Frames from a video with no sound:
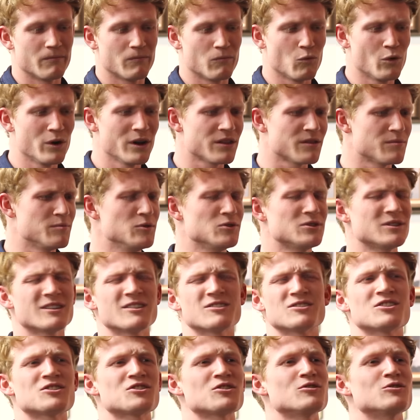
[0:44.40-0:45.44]
With music,
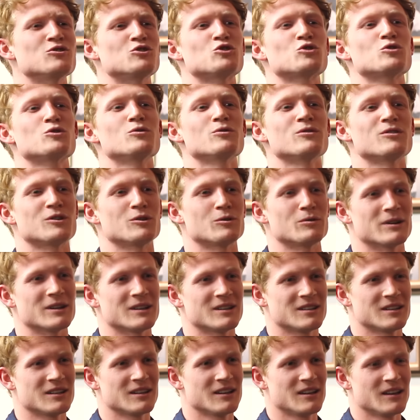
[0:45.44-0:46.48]
there's a certain truth to
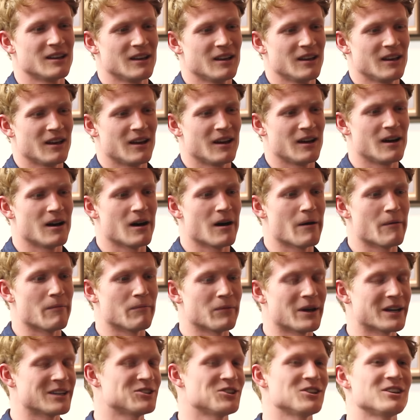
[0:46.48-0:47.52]
it. Um,
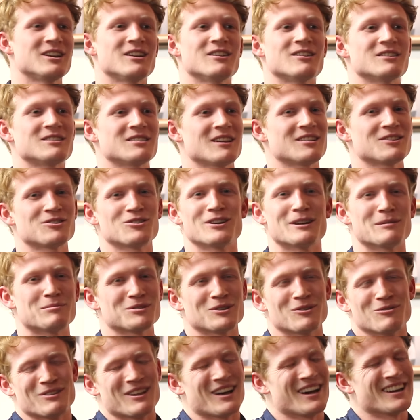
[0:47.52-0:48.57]
like Shakira says, her hips
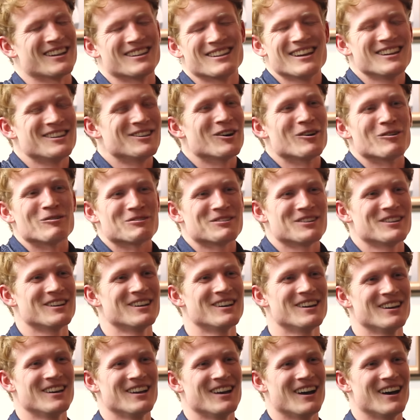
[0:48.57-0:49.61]
don't lie, and they don't.
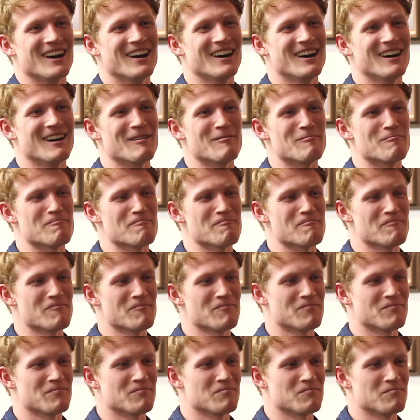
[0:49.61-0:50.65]
Um,
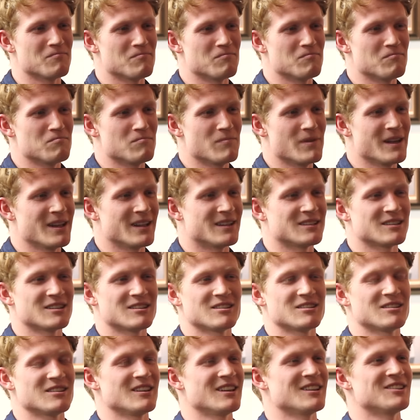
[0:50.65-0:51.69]

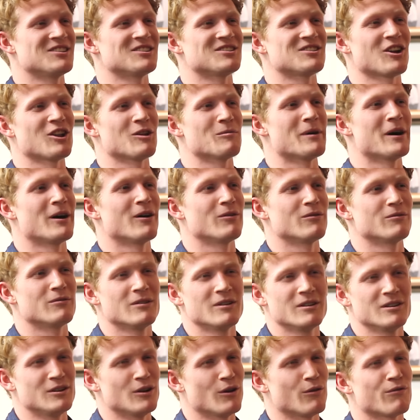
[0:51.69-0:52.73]
it's, it's just all about
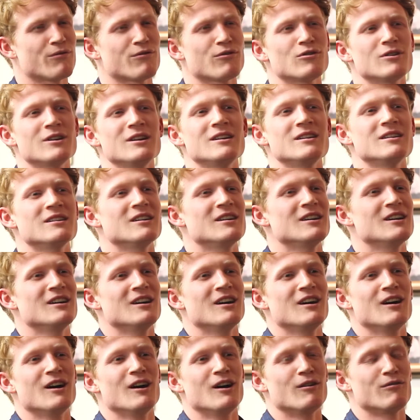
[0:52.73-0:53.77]
you know free,
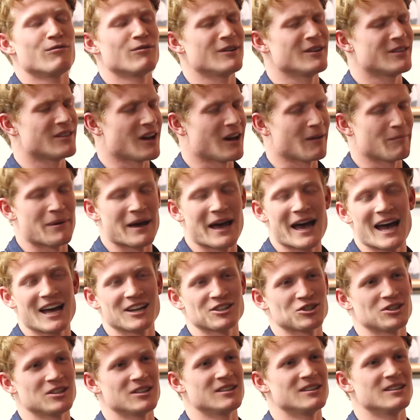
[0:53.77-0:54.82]
free thought,
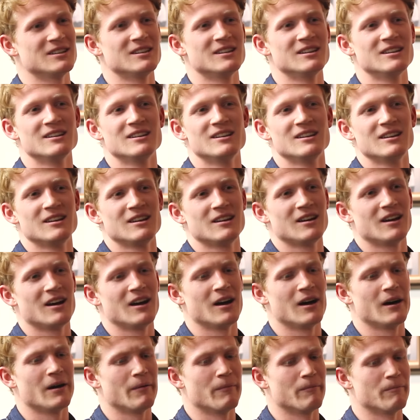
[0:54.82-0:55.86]
passion,
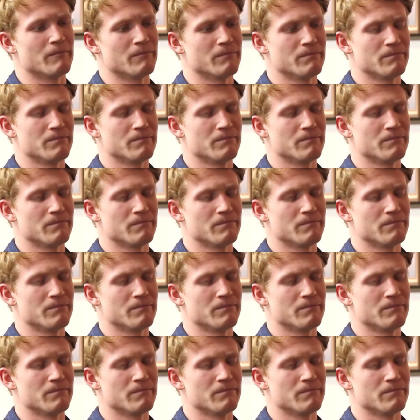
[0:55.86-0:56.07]
um,